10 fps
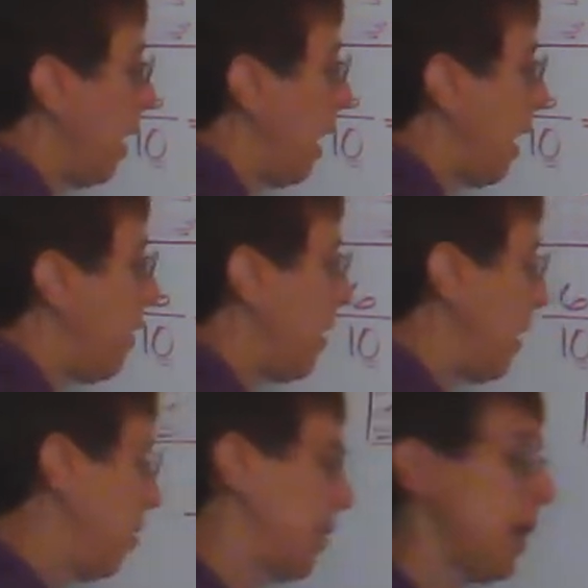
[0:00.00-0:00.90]
And
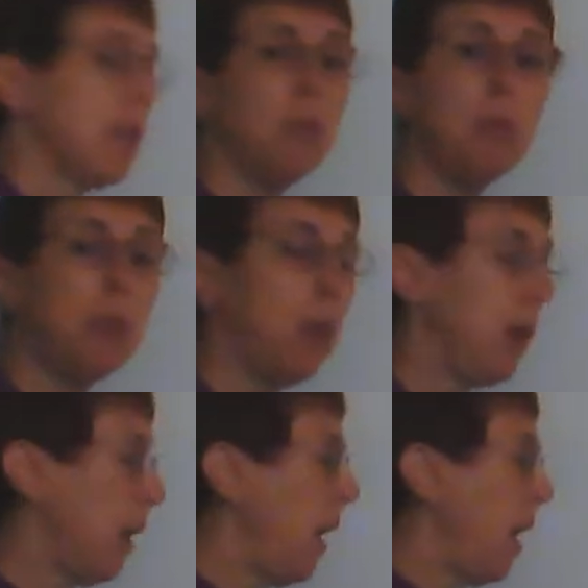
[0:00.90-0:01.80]
then your decimal
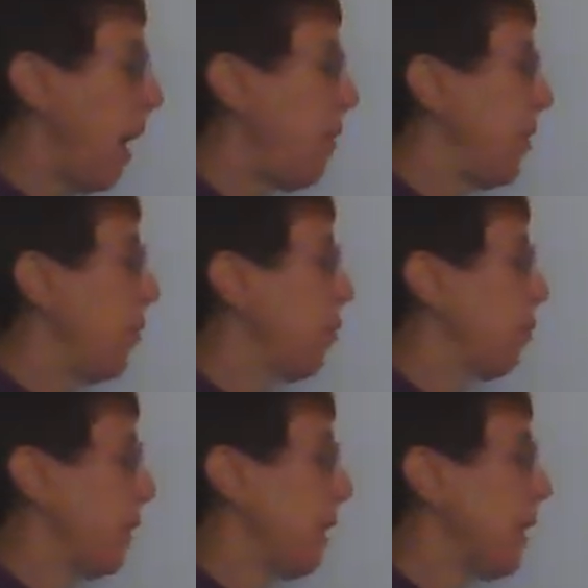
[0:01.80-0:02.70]
point, and then
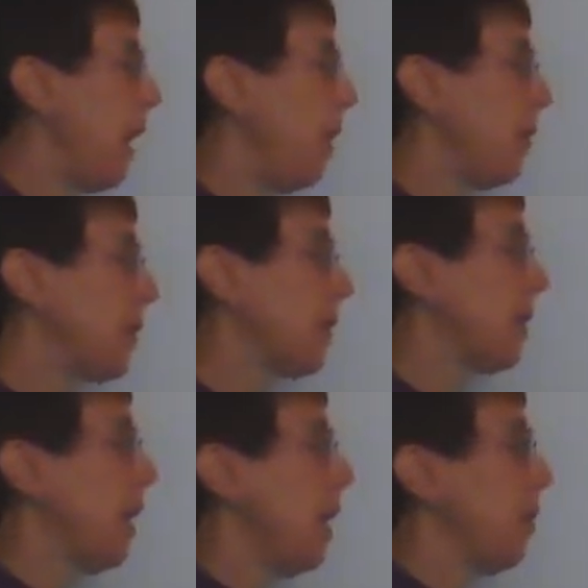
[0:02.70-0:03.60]
3/10,
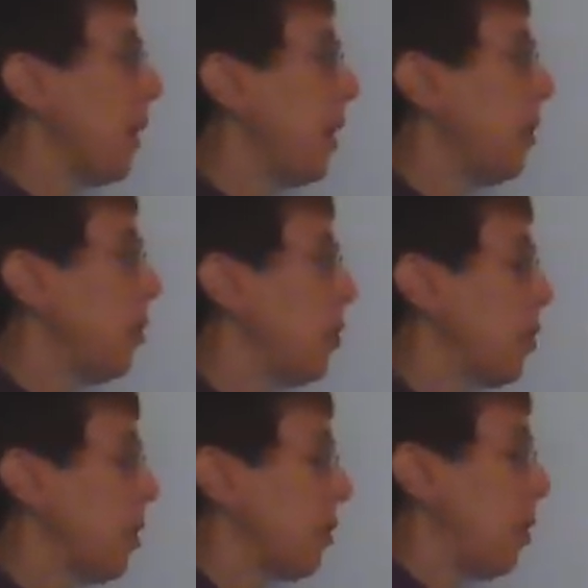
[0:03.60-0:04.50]
okay, you're
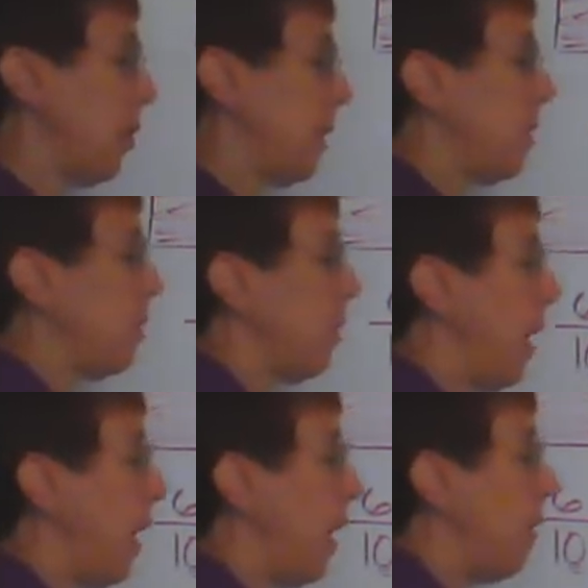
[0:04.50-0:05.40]
just going to
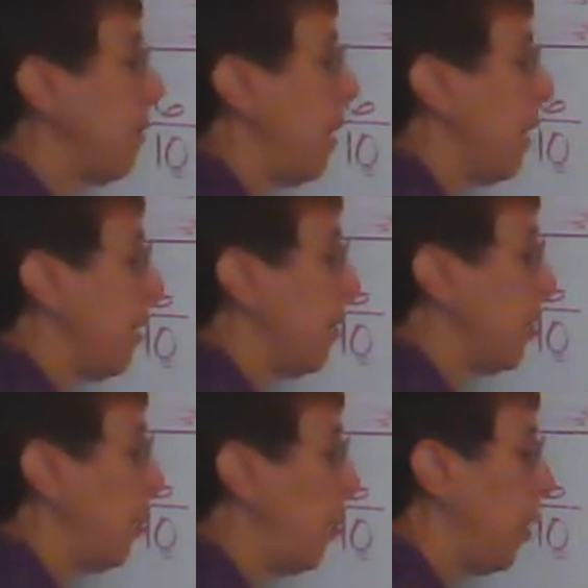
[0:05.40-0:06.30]
have
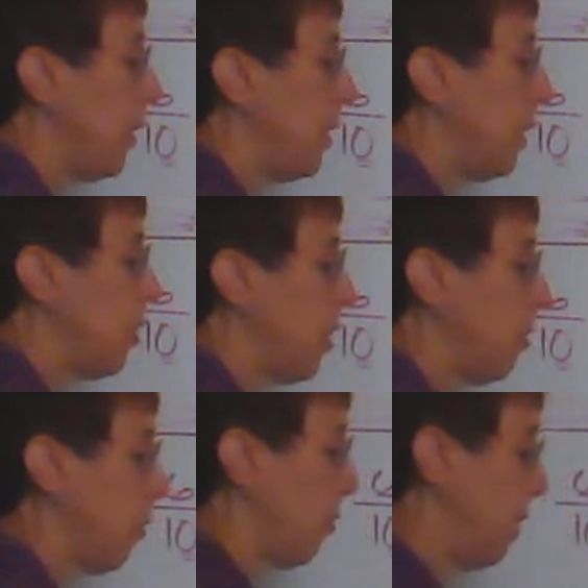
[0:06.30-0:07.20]
the one digit
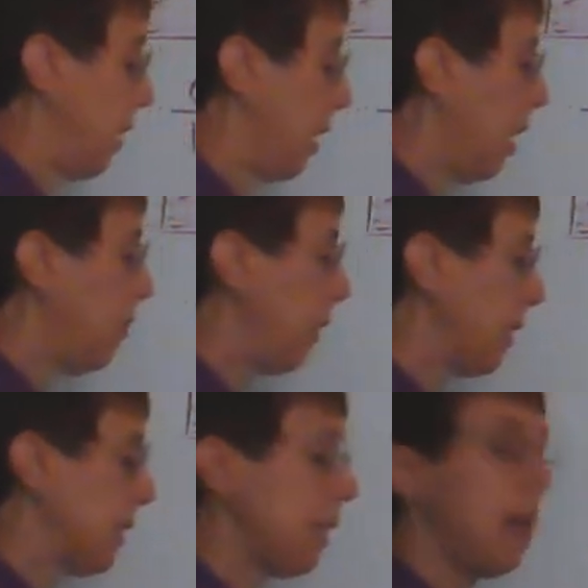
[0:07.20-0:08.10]
3.
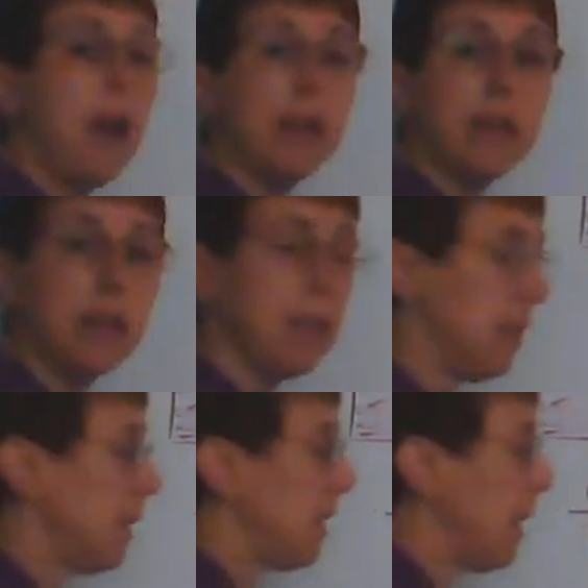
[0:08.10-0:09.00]
Because again, since
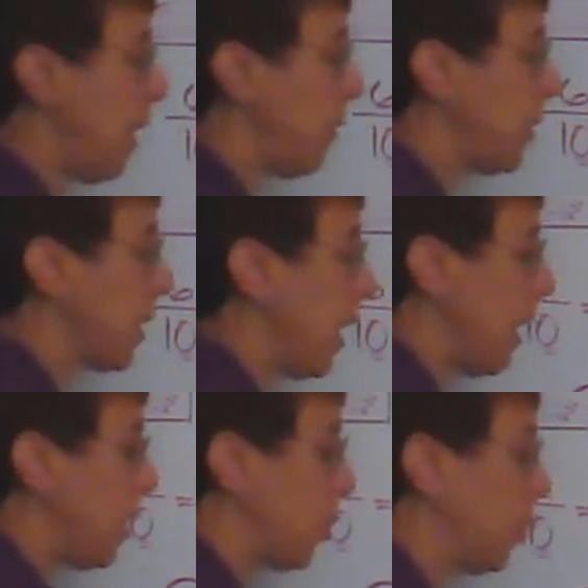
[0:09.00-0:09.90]
it's tenths,
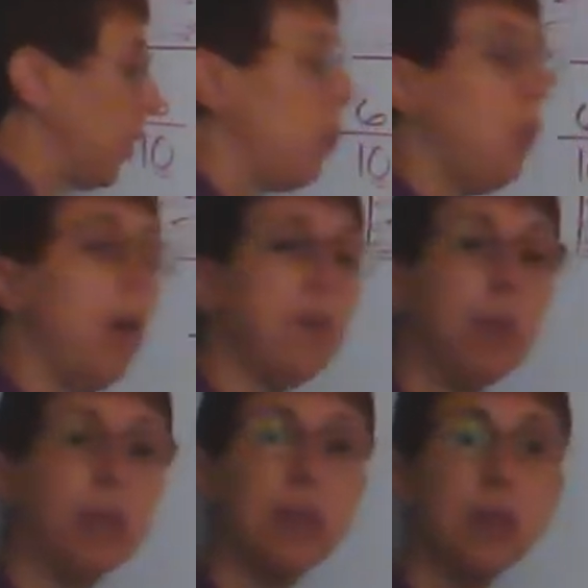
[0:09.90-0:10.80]
it's only one
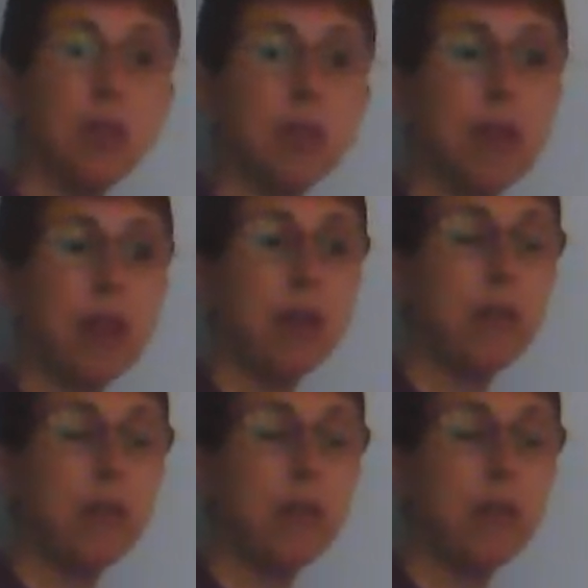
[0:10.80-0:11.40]
place to the right of the